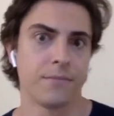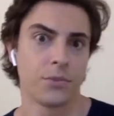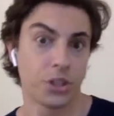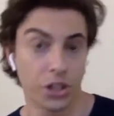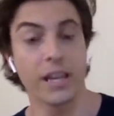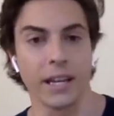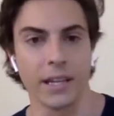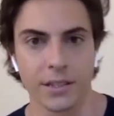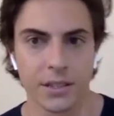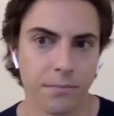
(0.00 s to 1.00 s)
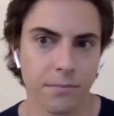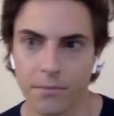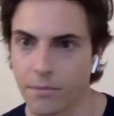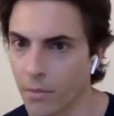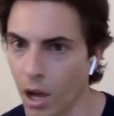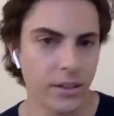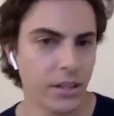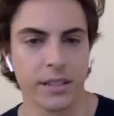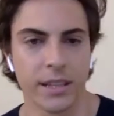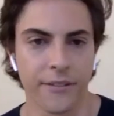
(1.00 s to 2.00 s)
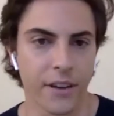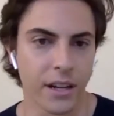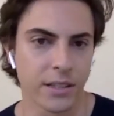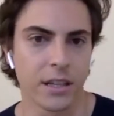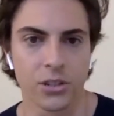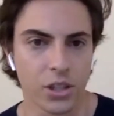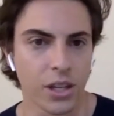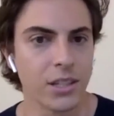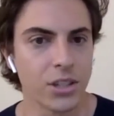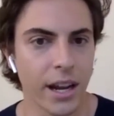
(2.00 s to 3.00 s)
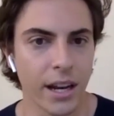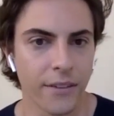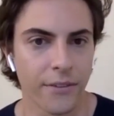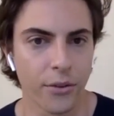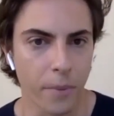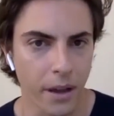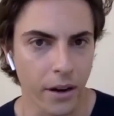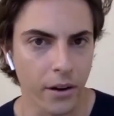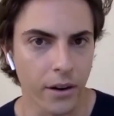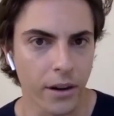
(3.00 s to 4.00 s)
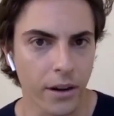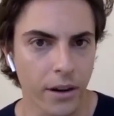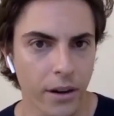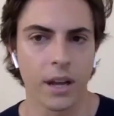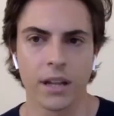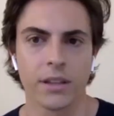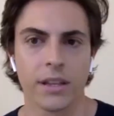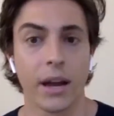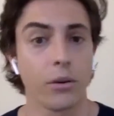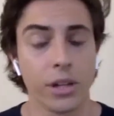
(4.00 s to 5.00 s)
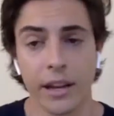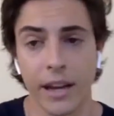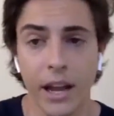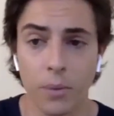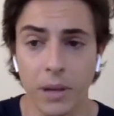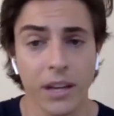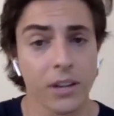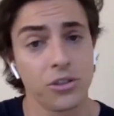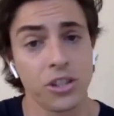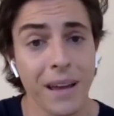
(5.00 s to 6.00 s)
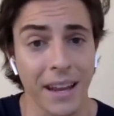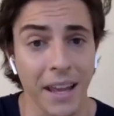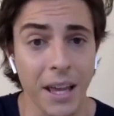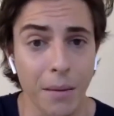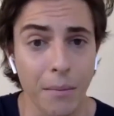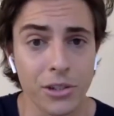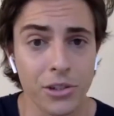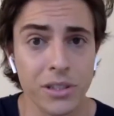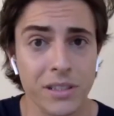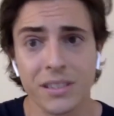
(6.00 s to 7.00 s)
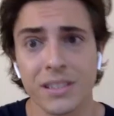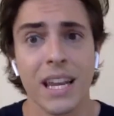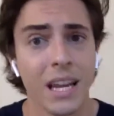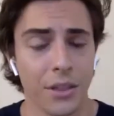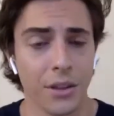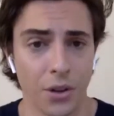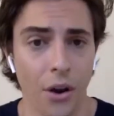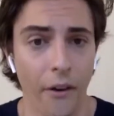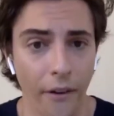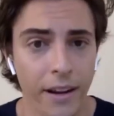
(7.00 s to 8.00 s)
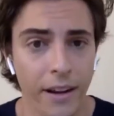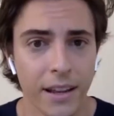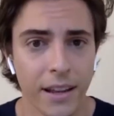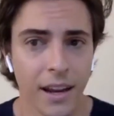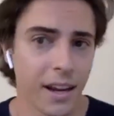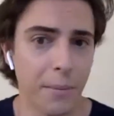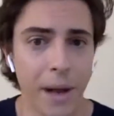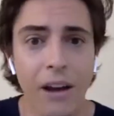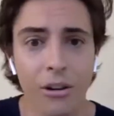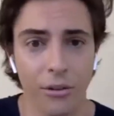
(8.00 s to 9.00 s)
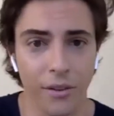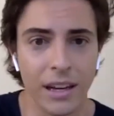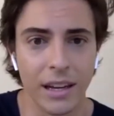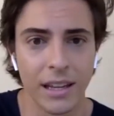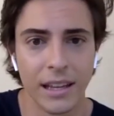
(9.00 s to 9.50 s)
She has obviously affected and changed Eddie for the better. And now because she met him and she's seen the dark and come out of it,